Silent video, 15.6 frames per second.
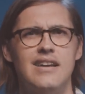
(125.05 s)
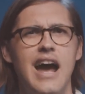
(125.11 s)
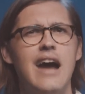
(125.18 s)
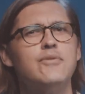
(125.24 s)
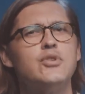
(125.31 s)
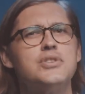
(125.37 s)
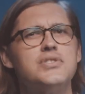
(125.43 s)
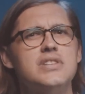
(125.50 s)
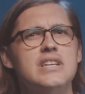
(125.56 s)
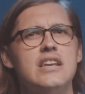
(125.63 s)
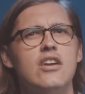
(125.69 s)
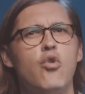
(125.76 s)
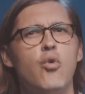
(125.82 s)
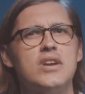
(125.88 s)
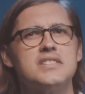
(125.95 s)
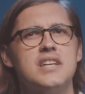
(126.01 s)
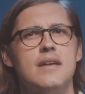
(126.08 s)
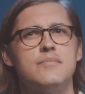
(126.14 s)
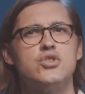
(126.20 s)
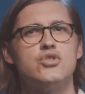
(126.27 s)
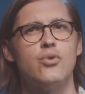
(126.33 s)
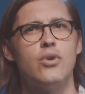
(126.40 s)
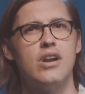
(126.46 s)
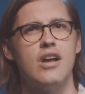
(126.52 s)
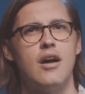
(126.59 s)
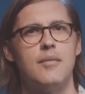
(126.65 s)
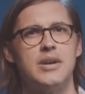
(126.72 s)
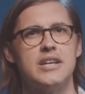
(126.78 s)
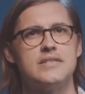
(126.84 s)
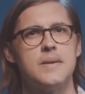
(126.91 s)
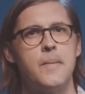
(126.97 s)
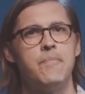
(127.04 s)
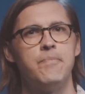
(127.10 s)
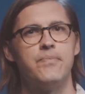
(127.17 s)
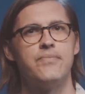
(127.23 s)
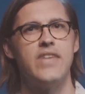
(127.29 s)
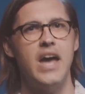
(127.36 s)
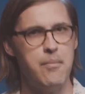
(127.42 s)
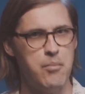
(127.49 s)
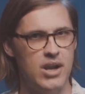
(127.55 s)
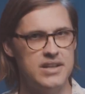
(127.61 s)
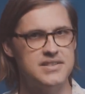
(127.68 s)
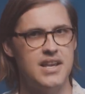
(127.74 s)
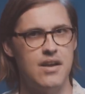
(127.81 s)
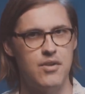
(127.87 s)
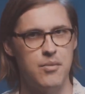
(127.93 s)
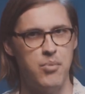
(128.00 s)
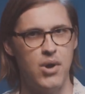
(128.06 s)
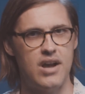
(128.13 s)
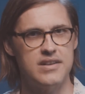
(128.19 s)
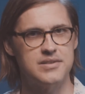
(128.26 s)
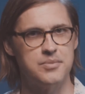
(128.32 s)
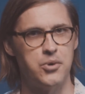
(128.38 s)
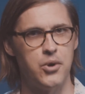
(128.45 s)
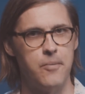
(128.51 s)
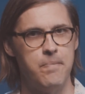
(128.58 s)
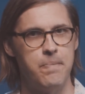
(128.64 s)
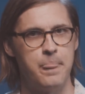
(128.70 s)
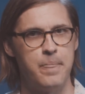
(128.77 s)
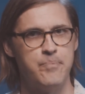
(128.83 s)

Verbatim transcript: After seeing QuickTime's shortcomings, that might sound impossible.